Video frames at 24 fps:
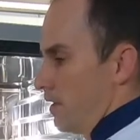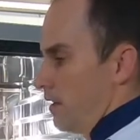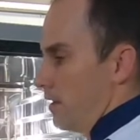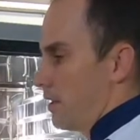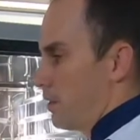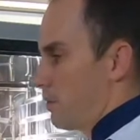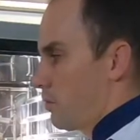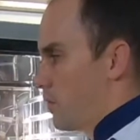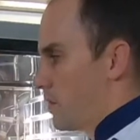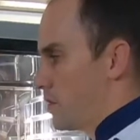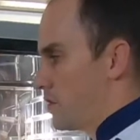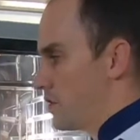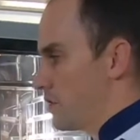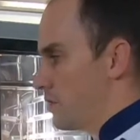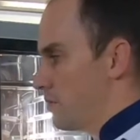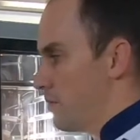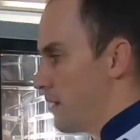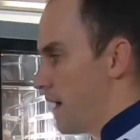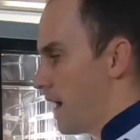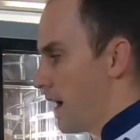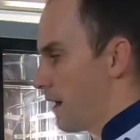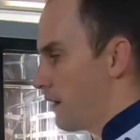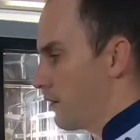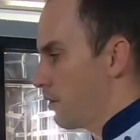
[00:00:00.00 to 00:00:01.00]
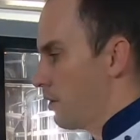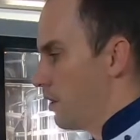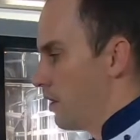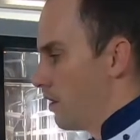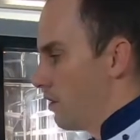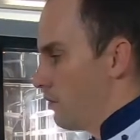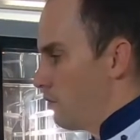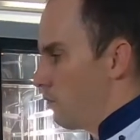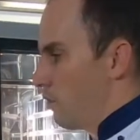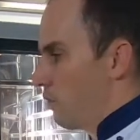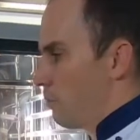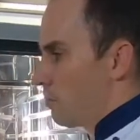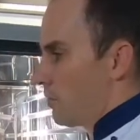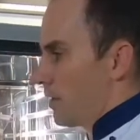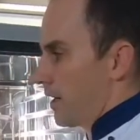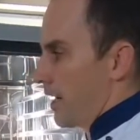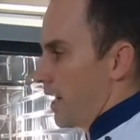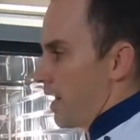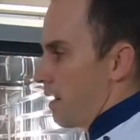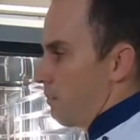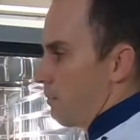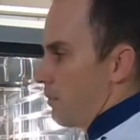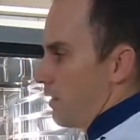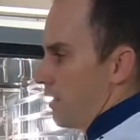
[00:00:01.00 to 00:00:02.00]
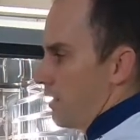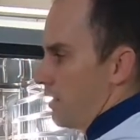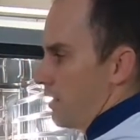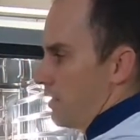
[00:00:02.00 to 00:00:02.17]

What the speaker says: The question mark will bring up